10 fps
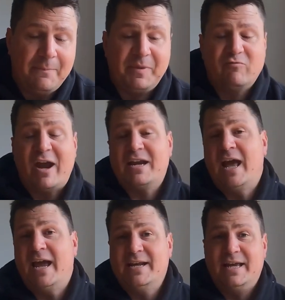Wreck
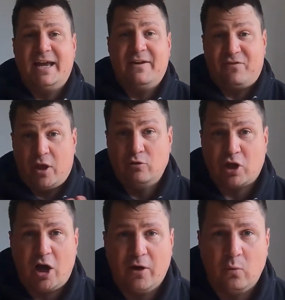netting, for those that
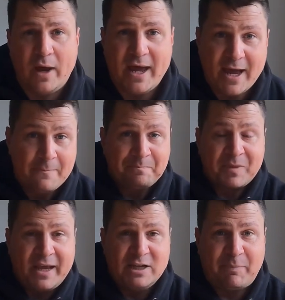aren't aware,
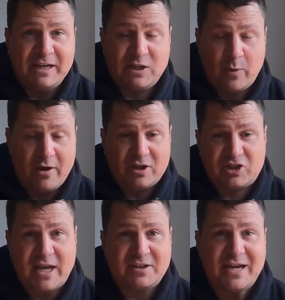is basically where a
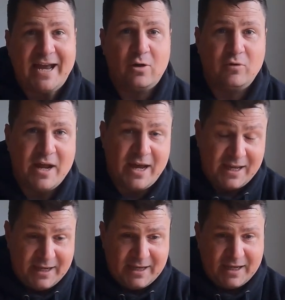set tangle net
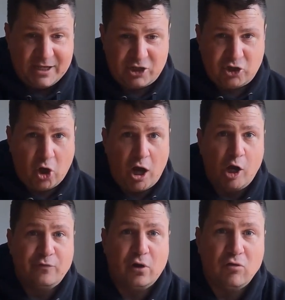is shot
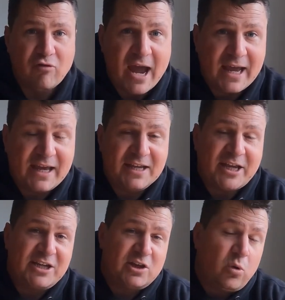over a wreck. It
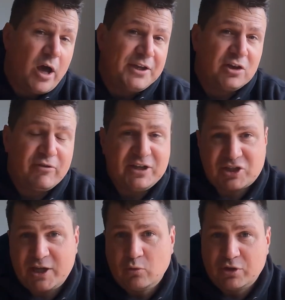takes quite a degree of
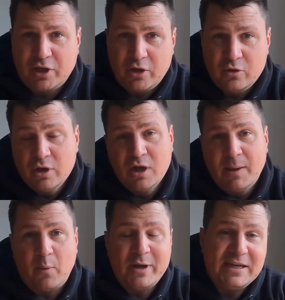skill to do,
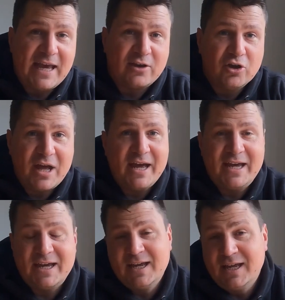but when you get good at
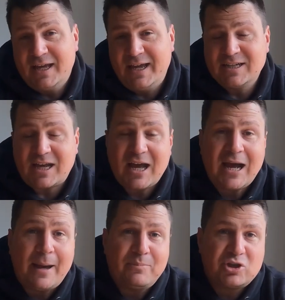it, it is
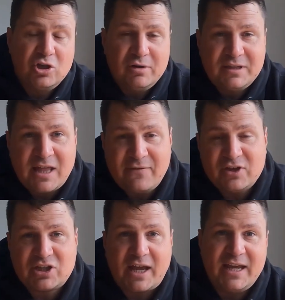absolutely
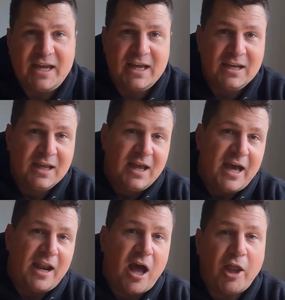devastating,
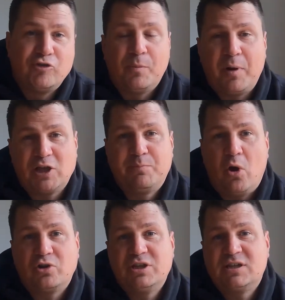and 100+
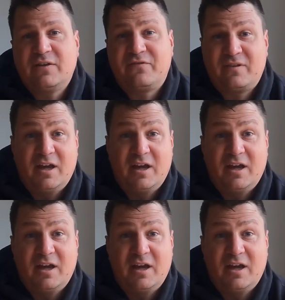boxes of